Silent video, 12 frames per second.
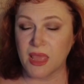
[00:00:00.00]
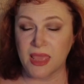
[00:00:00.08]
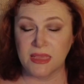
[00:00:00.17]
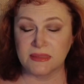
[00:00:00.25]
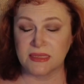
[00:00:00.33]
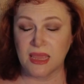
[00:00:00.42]

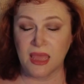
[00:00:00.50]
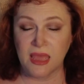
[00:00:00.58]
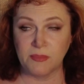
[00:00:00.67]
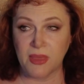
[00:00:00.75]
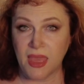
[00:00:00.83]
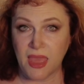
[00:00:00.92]
as
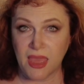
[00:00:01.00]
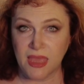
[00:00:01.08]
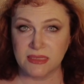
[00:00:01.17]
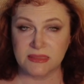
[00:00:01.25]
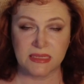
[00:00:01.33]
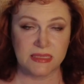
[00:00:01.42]
time
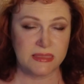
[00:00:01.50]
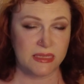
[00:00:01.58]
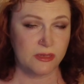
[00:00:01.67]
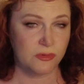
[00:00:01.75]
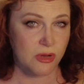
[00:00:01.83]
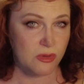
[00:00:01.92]
passed, he
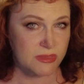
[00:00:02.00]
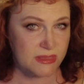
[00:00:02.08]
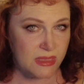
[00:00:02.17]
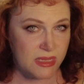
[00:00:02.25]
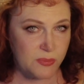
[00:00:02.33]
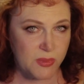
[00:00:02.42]
did grow
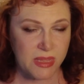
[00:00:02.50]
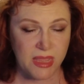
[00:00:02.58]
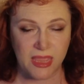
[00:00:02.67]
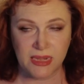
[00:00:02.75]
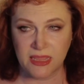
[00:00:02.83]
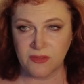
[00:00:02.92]

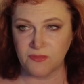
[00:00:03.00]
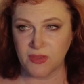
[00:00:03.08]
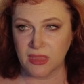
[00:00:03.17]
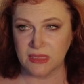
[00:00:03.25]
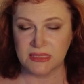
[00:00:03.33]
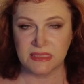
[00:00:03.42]
sleepy, and he
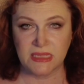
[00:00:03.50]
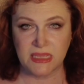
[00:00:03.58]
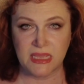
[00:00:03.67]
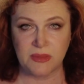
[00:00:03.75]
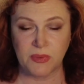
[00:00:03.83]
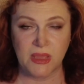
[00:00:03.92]
fell
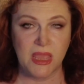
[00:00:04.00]
asleep,